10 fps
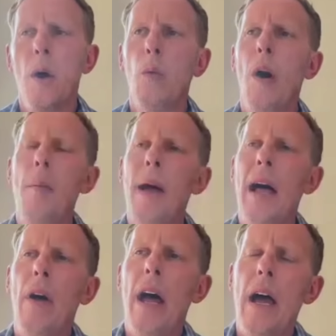What
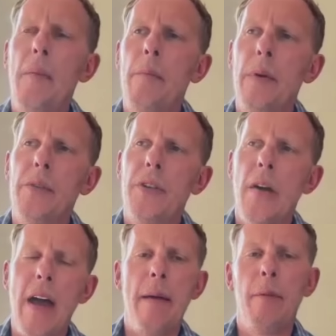about,
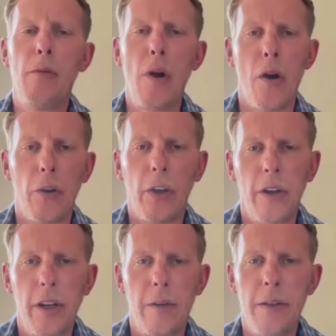so Emma Rock,
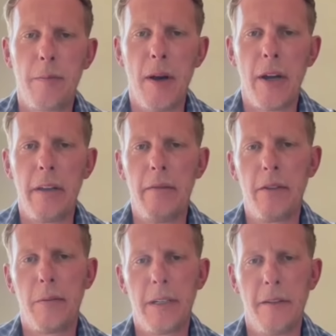who is my
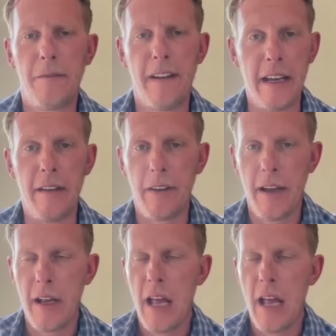Twitter fave,